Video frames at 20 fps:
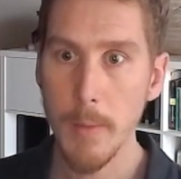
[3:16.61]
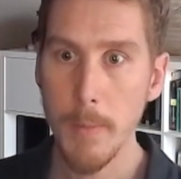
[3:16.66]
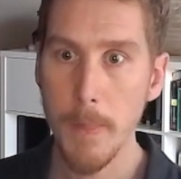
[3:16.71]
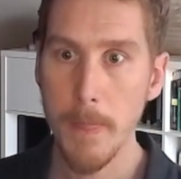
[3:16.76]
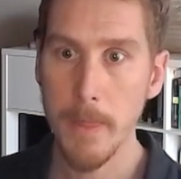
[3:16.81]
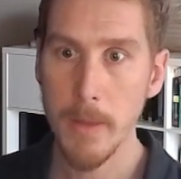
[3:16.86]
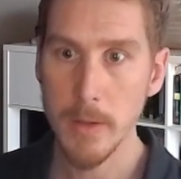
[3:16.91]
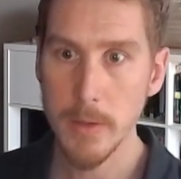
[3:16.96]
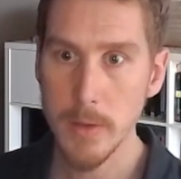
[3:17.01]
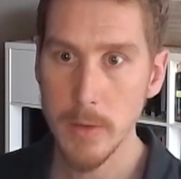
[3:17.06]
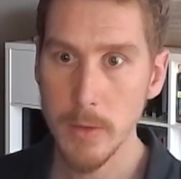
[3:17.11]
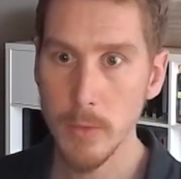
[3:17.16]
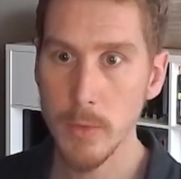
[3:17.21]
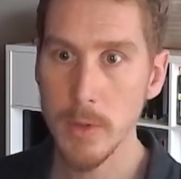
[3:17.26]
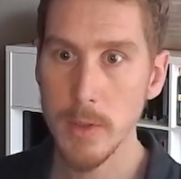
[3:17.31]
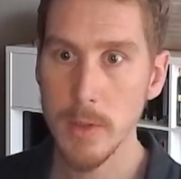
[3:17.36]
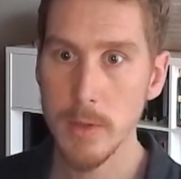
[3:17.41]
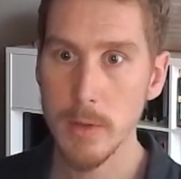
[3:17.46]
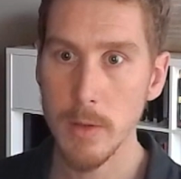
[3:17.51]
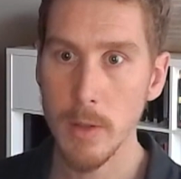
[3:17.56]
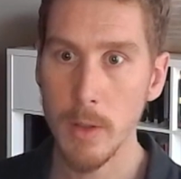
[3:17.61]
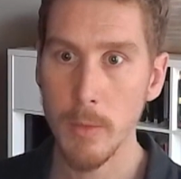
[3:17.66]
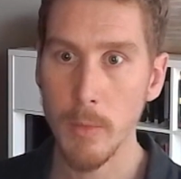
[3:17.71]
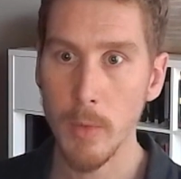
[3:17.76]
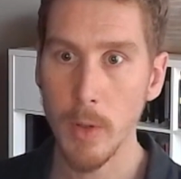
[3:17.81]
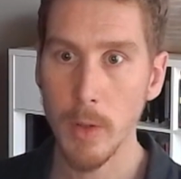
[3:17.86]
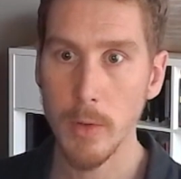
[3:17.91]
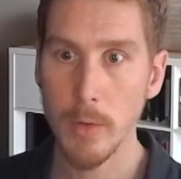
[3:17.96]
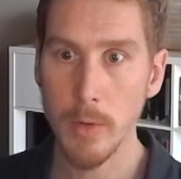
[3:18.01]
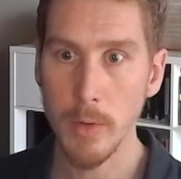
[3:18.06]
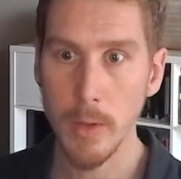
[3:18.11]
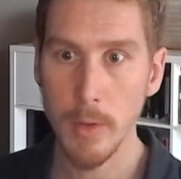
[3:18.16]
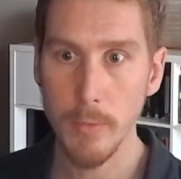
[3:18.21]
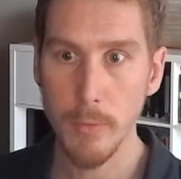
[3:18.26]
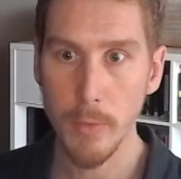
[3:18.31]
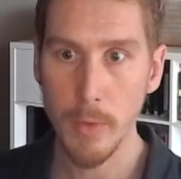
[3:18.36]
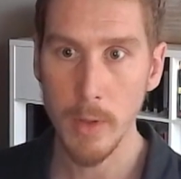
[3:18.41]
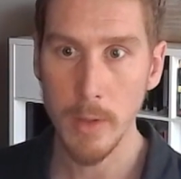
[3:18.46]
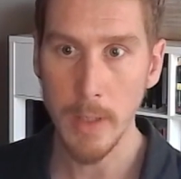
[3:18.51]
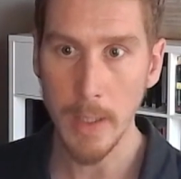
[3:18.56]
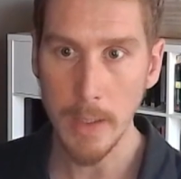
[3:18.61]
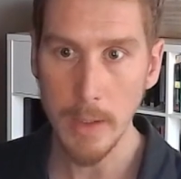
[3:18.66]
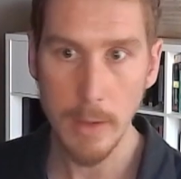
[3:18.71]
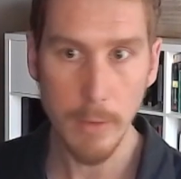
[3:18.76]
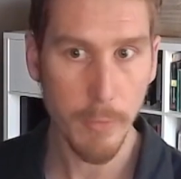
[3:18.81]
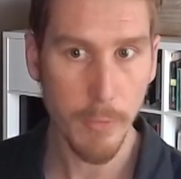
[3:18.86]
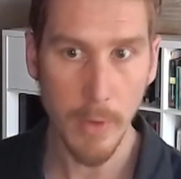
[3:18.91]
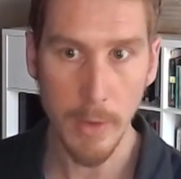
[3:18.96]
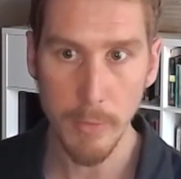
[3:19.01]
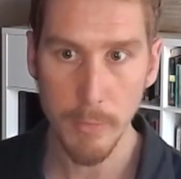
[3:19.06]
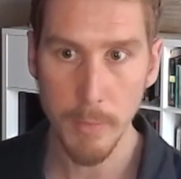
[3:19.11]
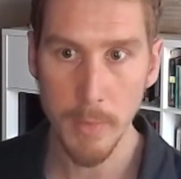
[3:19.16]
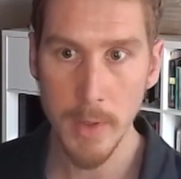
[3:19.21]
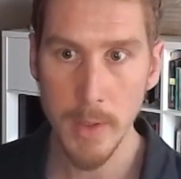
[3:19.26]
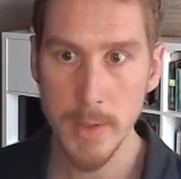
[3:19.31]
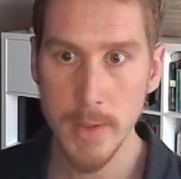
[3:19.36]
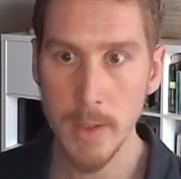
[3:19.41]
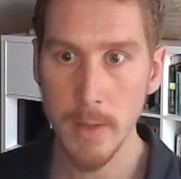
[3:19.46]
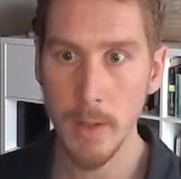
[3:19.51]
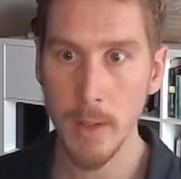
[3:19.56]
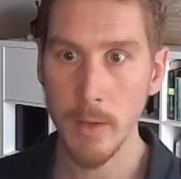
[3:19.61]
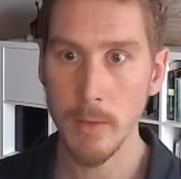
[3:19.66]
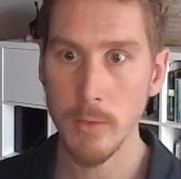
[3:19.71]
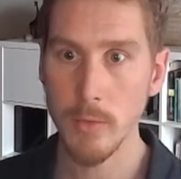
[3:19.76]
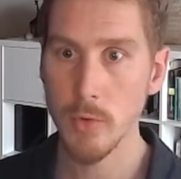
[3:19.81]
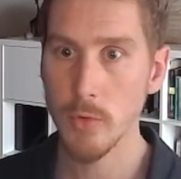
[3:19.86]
the students worked on it for 95 minutes and then